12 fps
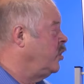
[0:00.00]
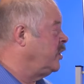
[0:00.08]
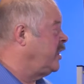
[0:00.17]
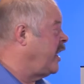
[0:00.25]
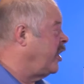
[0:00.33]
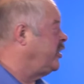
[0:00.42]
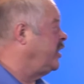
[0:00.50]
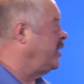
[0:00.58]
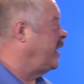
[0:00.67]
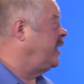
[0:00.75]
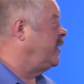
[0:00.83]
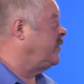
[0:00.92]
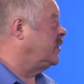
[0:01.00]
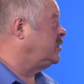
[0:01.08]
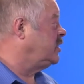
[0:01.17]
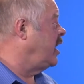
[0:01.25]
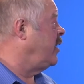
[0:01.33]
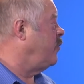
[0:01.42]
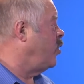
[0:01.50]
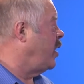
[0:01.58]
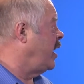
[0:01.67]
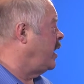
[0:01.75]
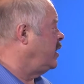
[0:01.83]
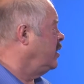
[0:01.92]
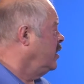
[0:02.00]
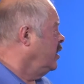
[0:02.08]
would calculate it the same way.